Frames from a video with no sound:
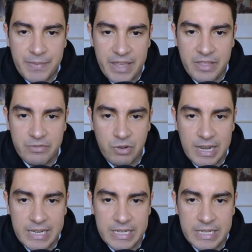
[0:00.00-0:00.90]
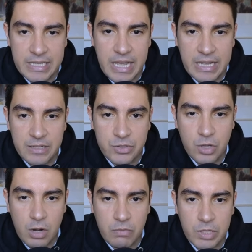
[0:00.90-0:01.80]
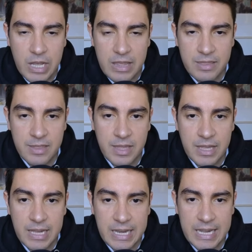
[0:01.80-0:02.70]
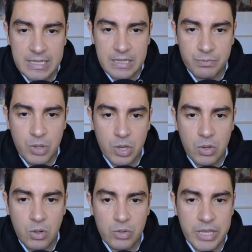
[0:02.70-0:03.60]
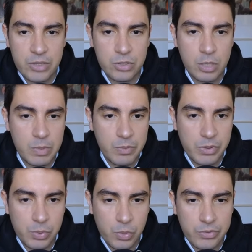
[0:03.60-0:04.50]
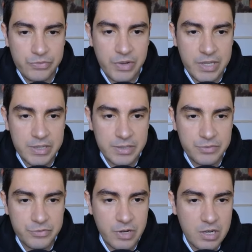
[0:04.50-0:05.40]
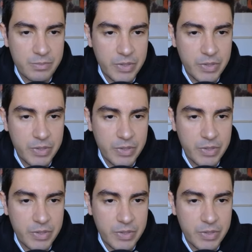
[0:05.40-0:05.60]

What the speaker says: And then for lending, I discovered the lending protocol that you saw me withdraw funds from.